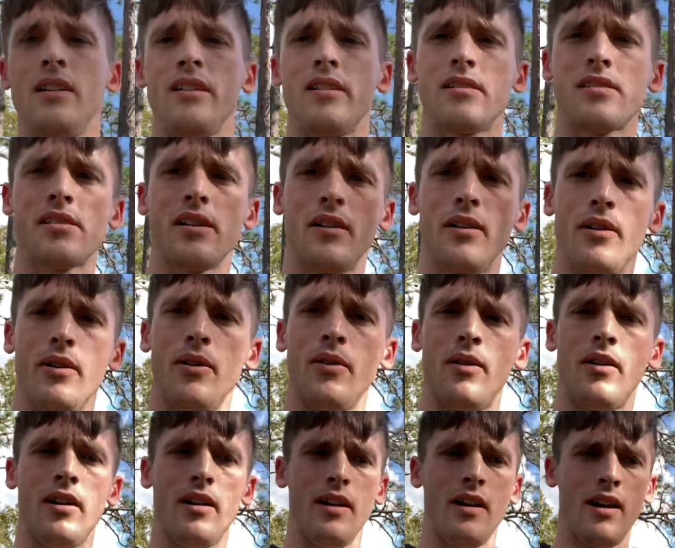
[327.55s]
So
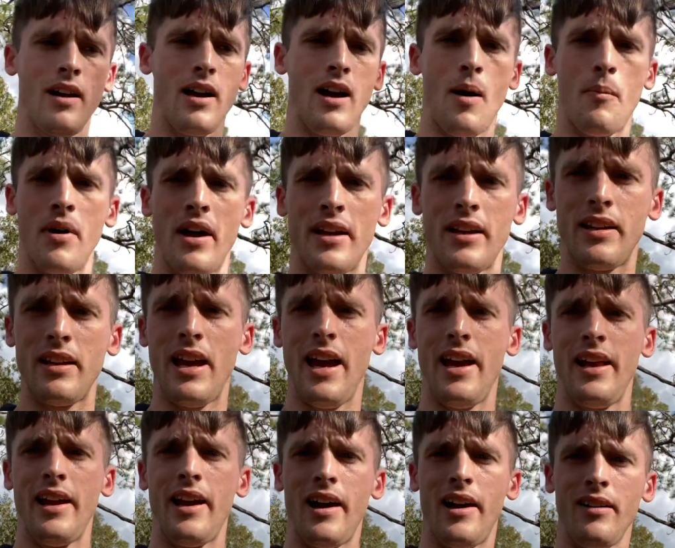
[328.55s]
I'm gonna
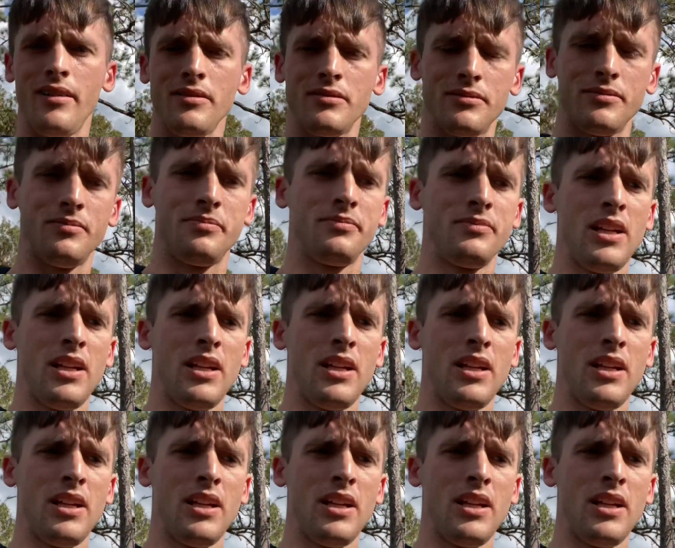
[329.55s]
head out and